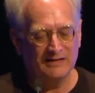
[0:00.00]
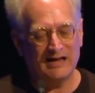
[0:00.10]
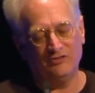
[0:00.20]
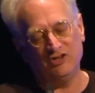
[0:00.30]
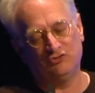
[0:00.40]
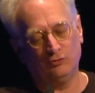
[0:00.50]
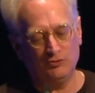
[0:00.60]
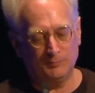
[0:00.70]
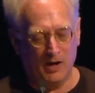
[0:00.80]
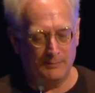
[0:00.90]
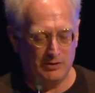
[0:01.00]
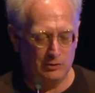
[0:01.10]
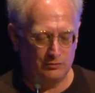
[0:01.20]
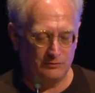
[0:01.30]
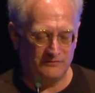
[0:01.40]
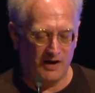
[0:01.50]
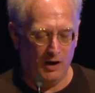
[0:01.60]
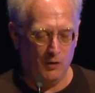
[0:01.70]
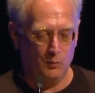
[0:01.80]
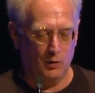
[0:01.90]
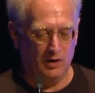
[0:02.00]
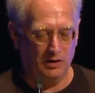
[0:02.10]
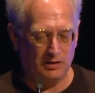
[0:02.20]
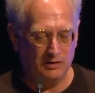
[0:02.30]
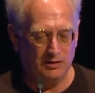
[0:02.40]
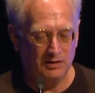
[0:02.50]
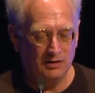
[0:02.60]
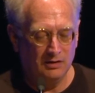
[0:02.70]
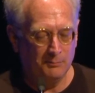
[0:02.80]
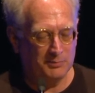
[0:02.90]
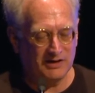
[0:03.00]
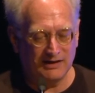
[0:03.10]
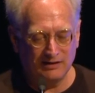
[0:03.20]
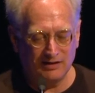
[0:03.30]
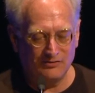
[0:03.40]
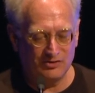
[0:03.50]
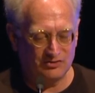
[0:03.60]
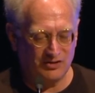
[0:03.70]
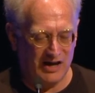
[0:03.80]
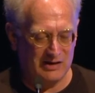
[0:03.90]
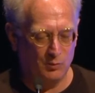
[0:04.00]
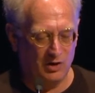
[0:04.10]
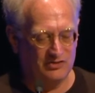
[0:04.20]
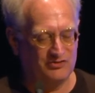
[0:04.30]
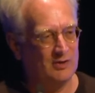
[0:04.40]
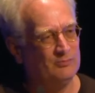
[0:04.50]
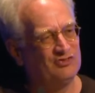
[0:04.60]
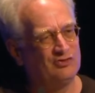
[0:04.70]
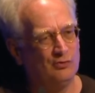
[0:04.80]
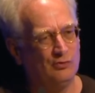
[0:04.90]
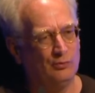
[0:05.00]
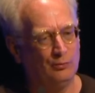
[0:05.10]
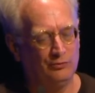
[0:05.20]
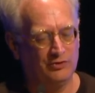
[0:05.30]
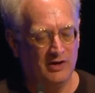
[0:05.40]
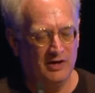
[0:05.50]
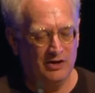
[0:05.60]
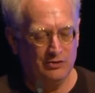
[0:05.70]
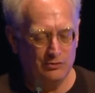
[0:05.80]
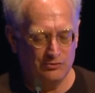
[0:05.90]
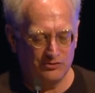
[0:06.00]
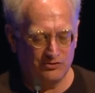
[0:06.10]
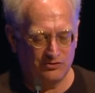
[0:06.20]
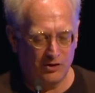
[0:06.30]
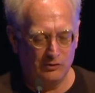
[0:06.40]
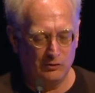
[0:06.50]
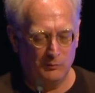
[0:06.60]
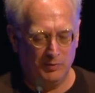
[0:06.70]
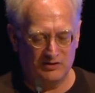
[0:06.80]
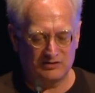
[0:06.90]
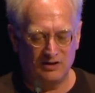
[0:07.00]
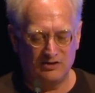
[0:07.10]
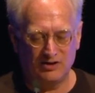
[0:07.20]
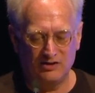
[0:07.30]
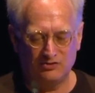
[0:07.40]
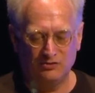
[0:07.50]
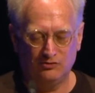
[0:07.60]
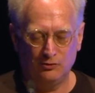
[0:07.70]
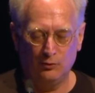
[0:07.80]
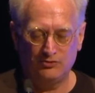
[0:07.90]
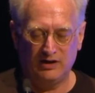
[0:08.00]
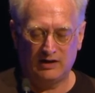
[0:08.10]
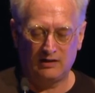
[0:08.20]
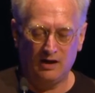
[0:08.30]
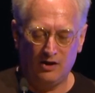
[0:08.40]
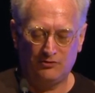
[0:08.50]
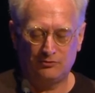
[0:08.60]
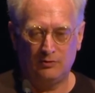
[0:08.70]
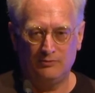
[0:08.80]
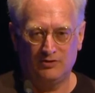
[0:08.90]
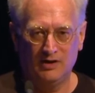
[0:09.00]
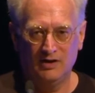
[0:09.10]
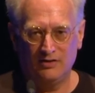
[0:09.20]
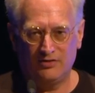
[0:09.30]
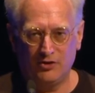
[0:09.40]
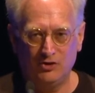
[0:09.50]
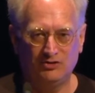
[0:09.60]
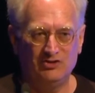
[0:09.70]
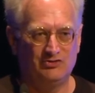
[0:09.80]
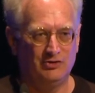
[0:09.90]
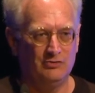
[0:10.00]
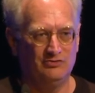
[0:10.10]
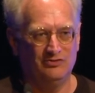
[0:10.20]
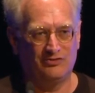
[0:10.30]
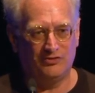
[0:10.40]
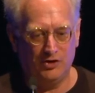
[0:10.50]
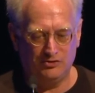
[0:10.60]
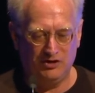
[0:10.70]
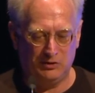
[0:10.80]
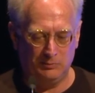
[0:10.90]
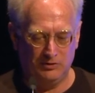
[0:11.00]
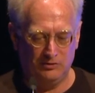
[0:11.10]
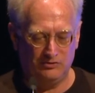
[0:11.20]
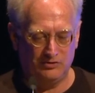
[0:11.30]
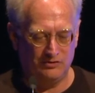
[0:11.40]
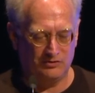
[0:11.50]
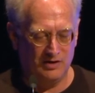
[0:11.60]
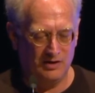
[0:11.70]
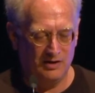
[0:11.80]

Now, these tools might be useful for homework, but I don't understand why some schools use the so-called personalization tools in classrooms, 30 students, 30 computers,